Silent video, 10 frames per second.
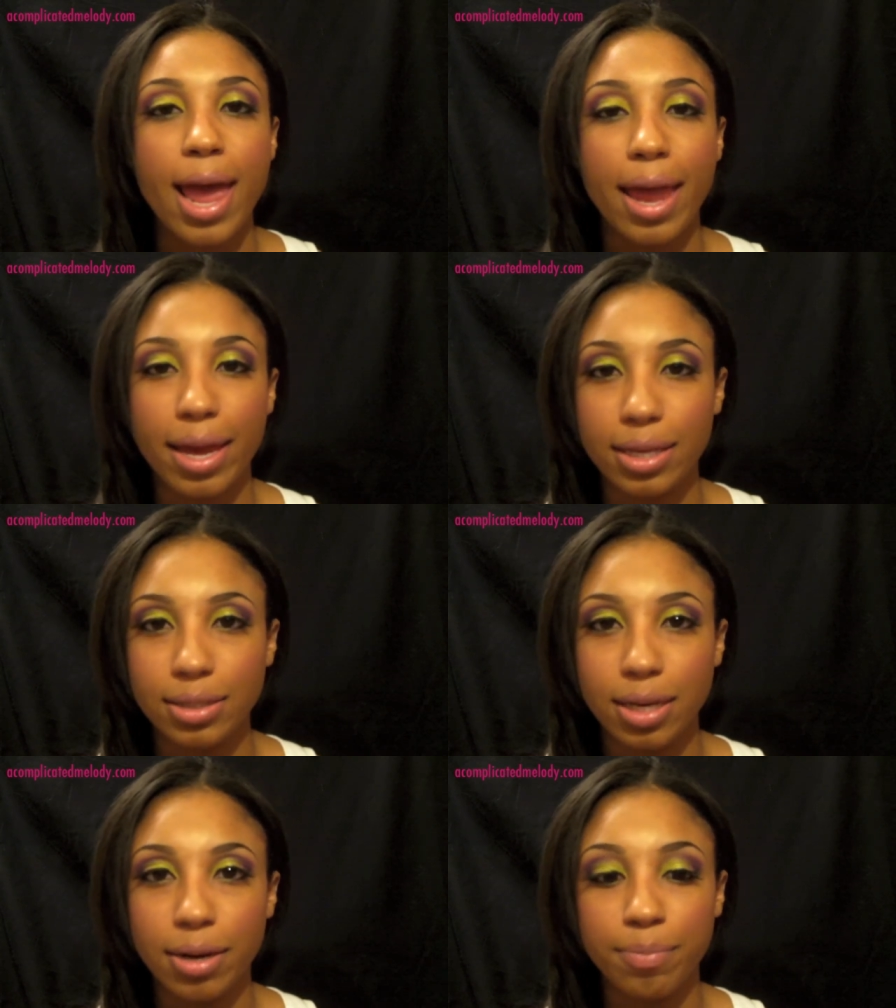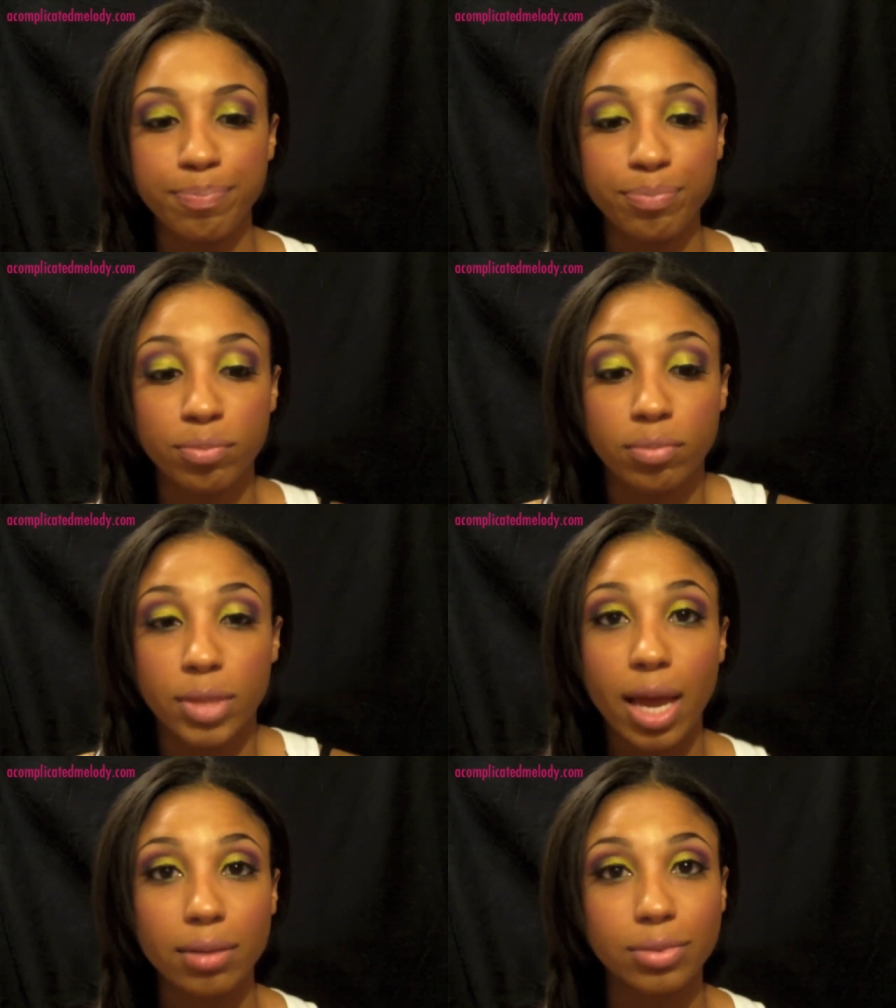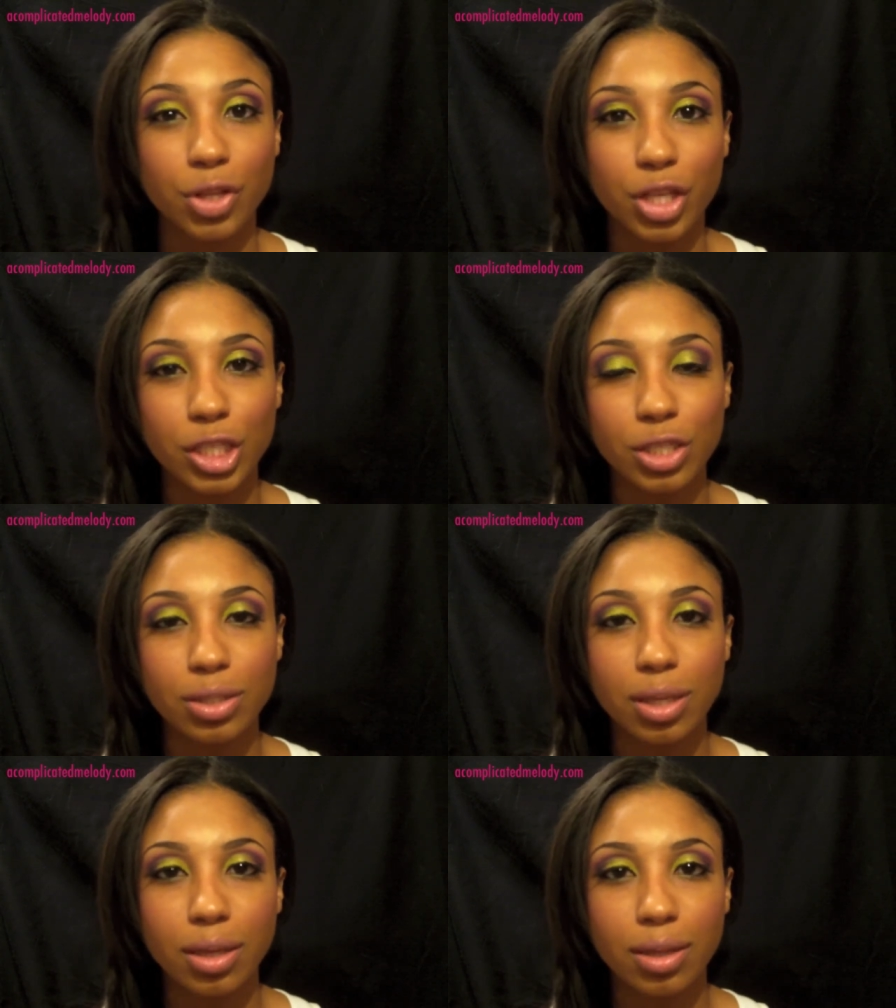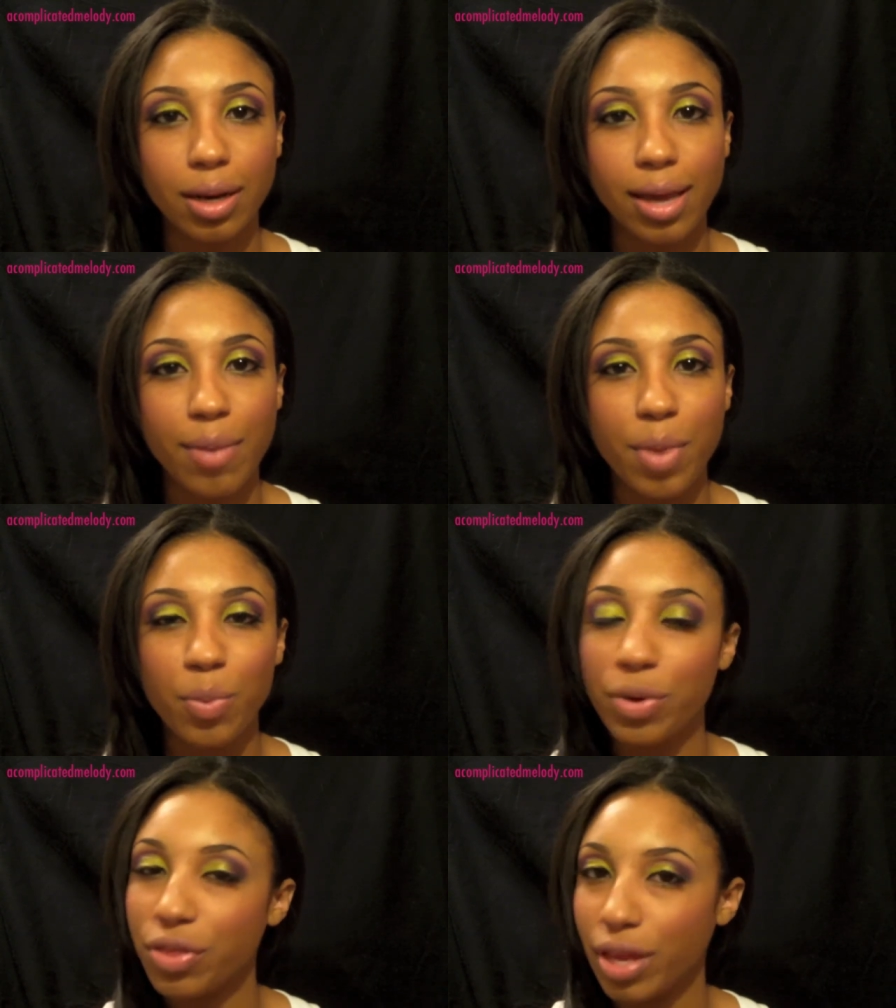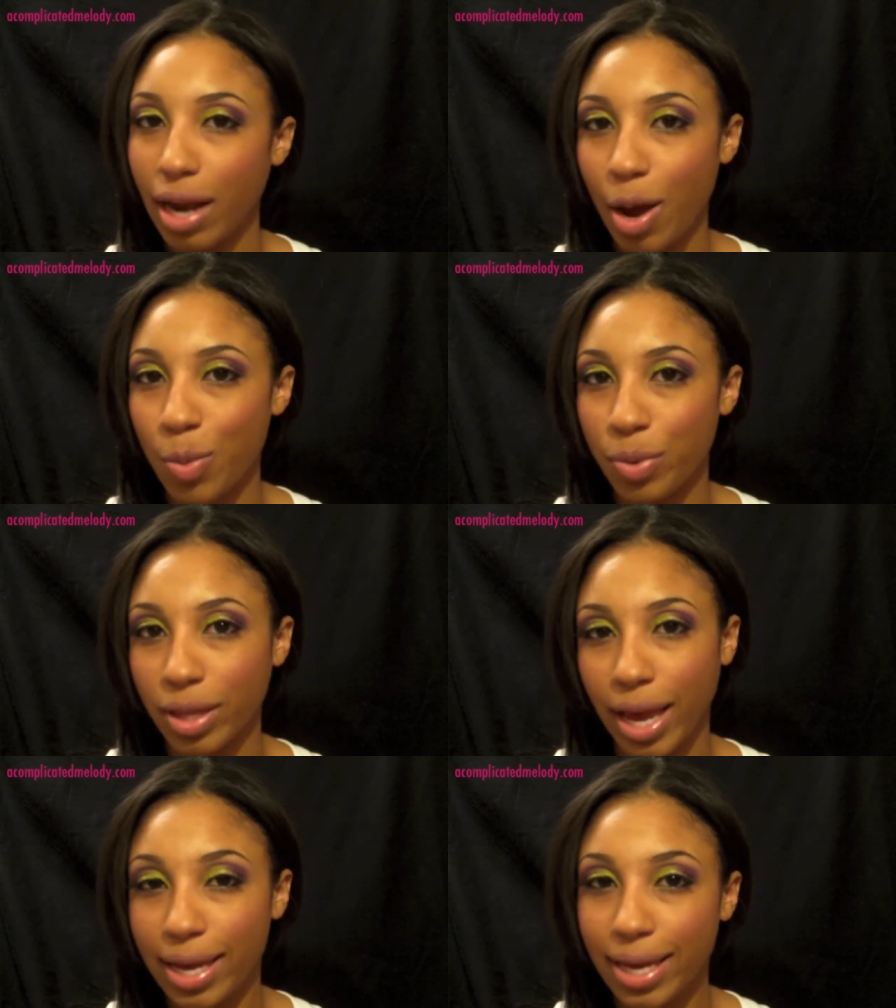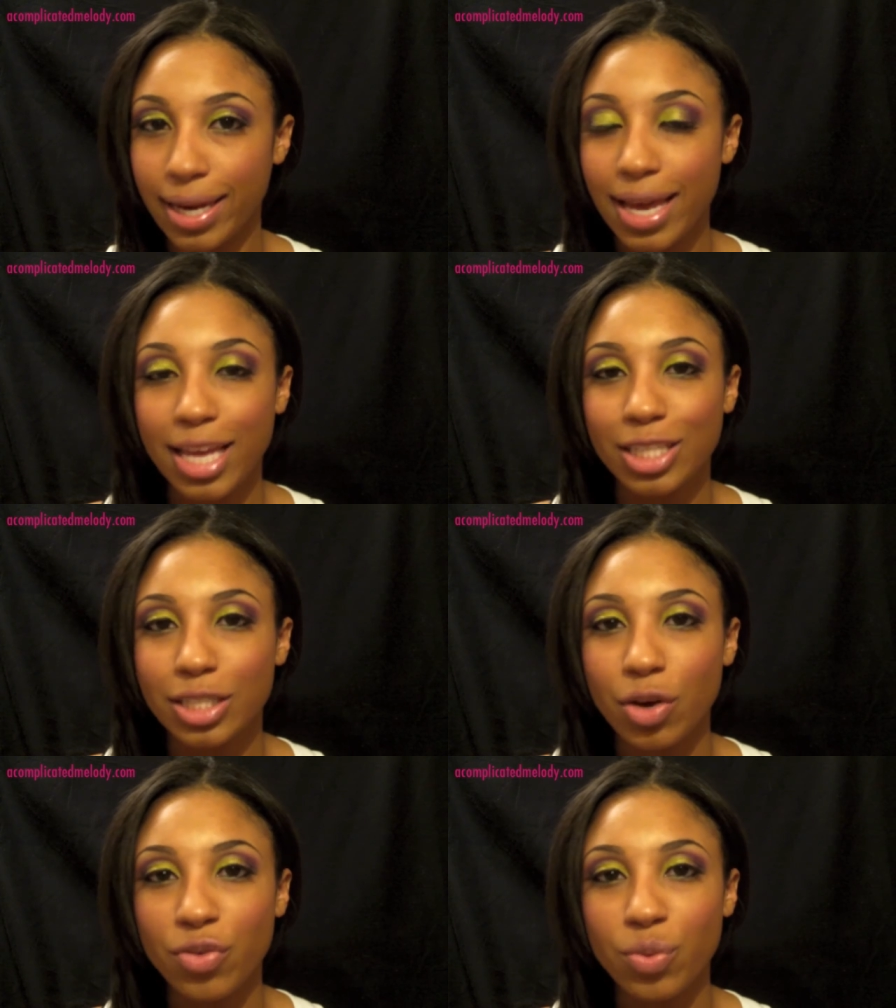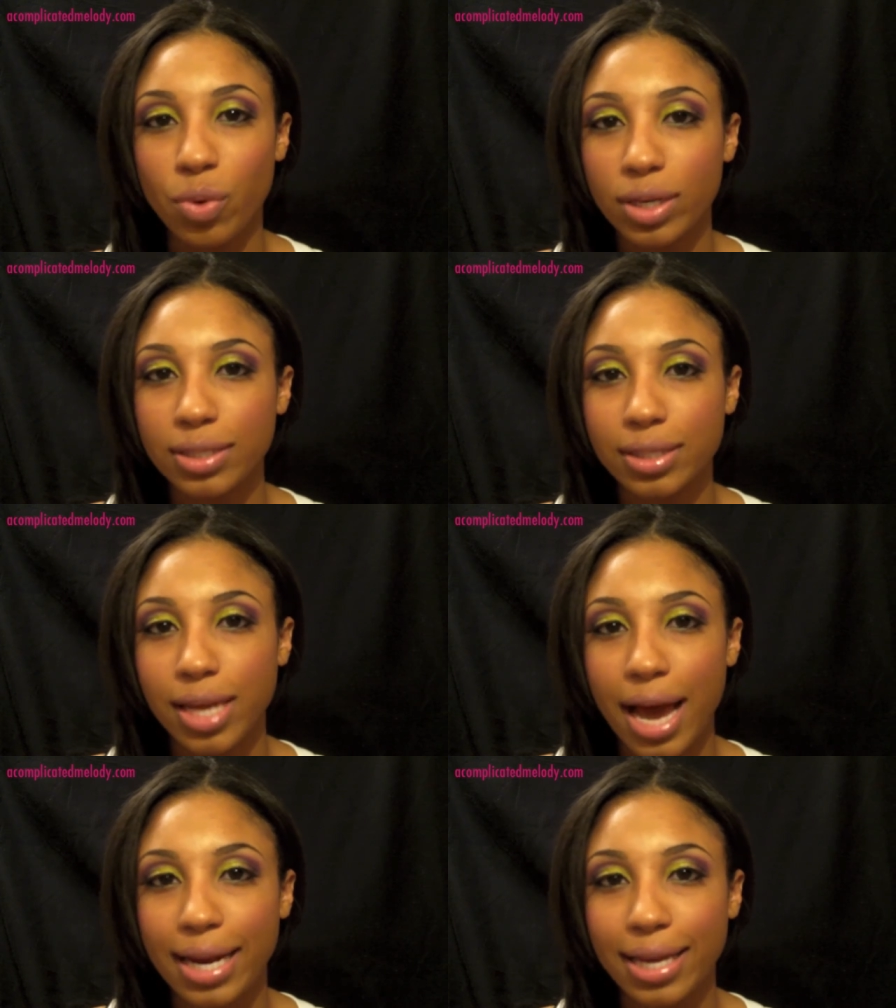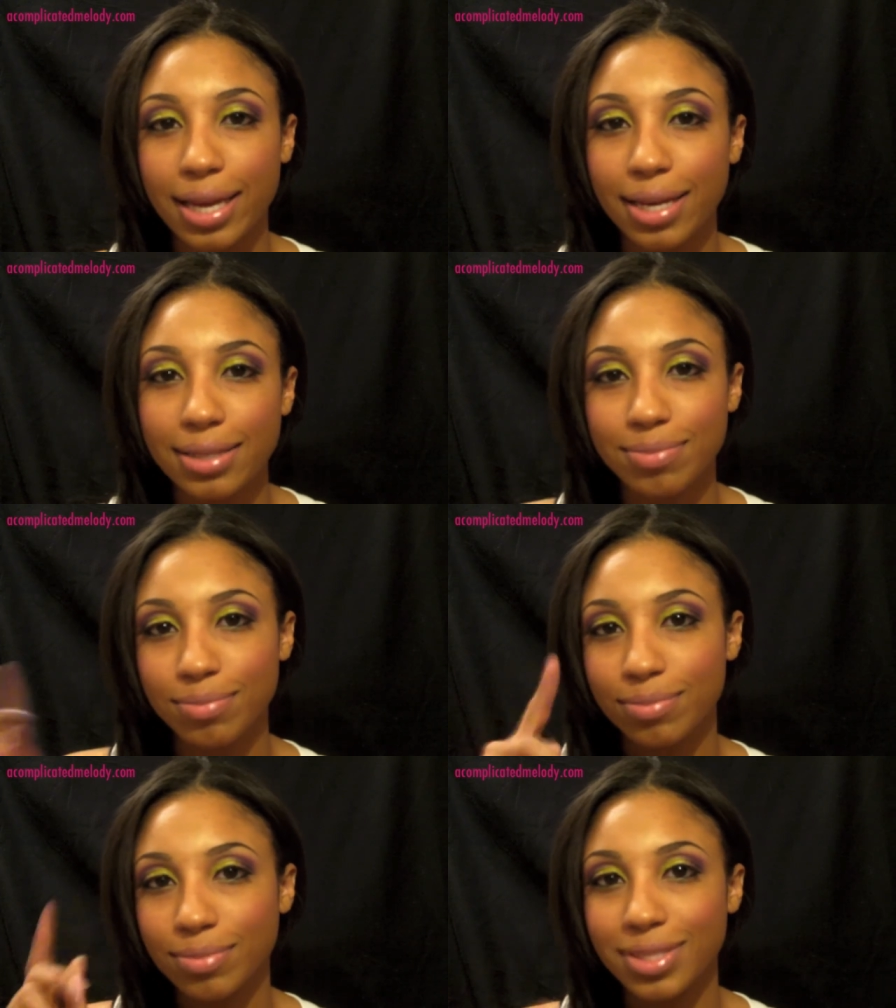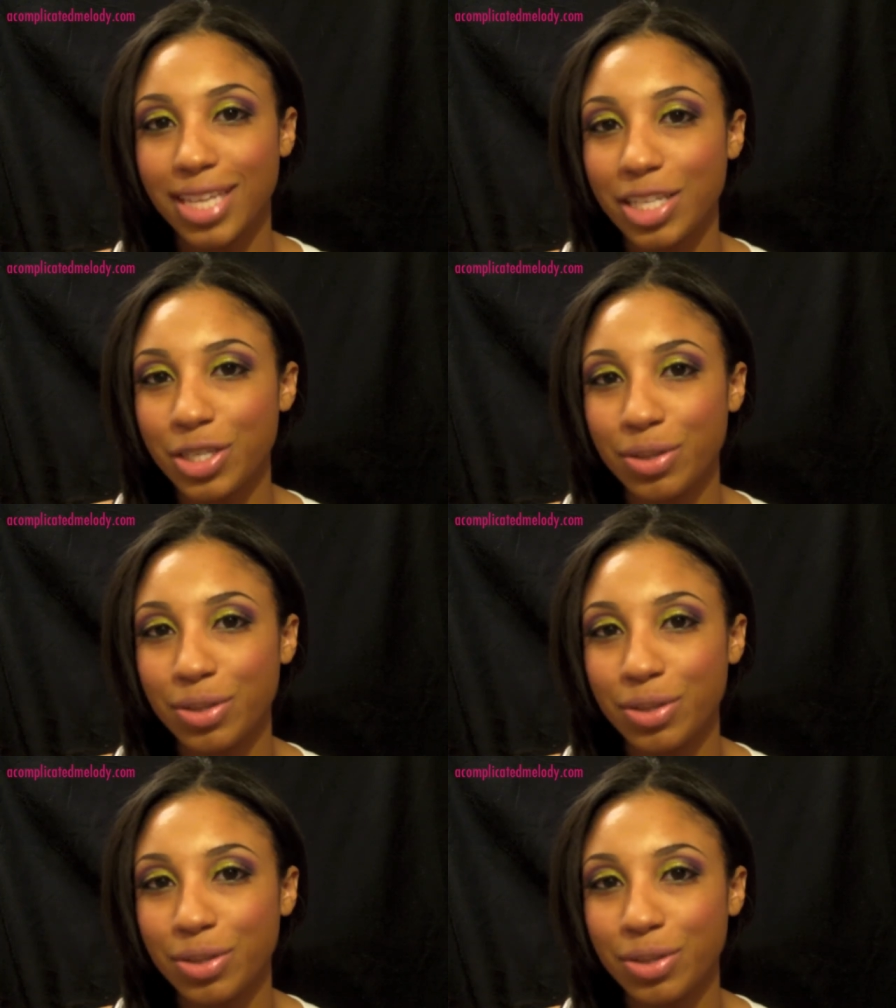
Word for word: and um, yeah, so this is the look that I came up with, and I hope you like it. So if you want to see how to get it, stay